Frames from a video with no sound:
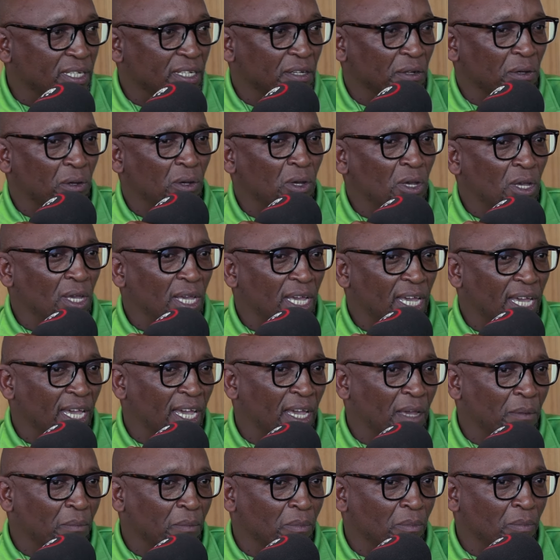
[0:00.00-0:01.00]
You know,
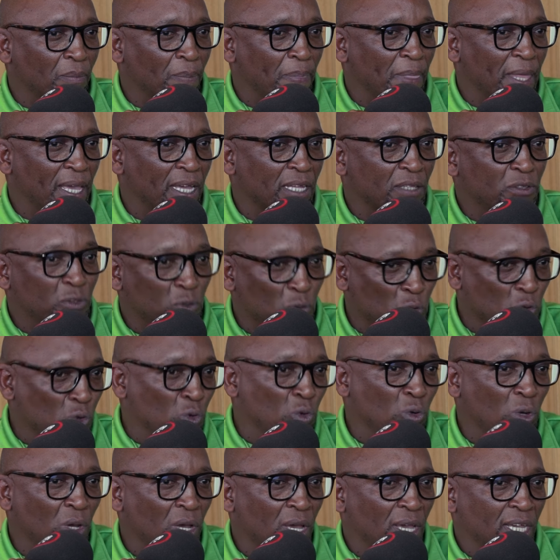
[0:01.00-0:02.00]
um, uh,
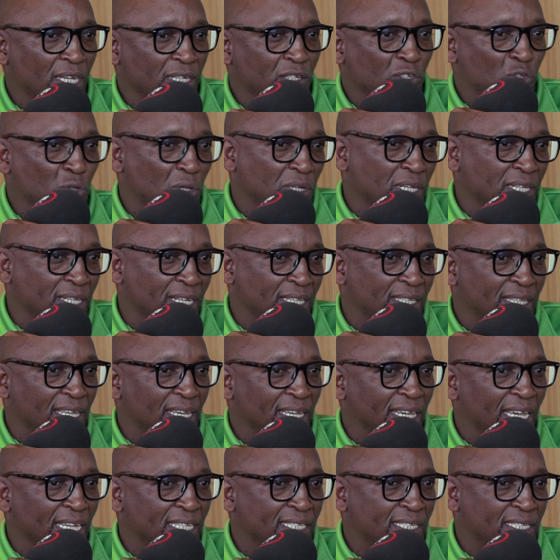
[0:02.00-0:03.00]
through ensuring that they
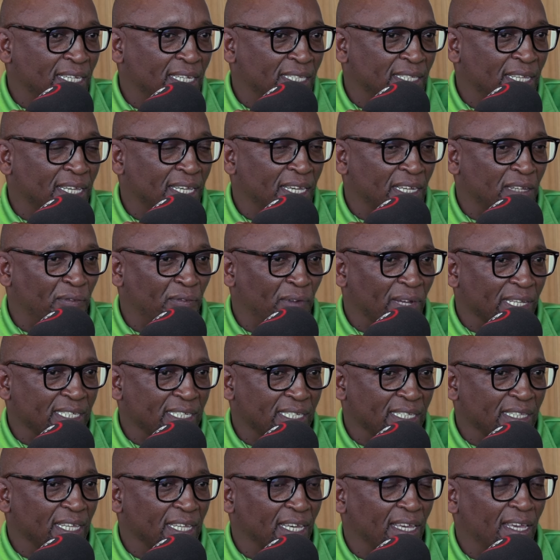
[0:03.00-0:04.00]
get uh, they get
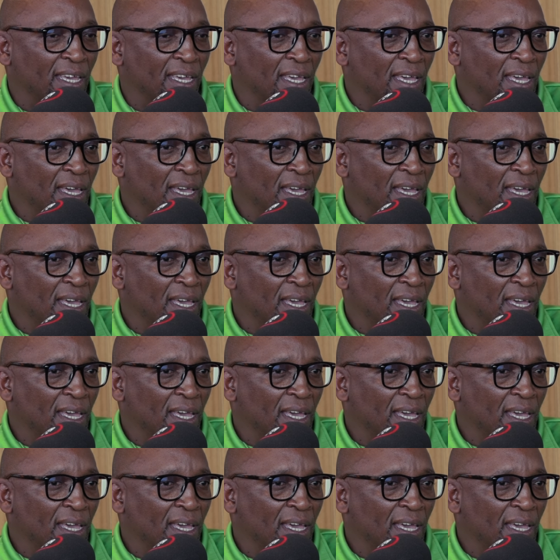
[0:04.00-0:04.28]
funding there.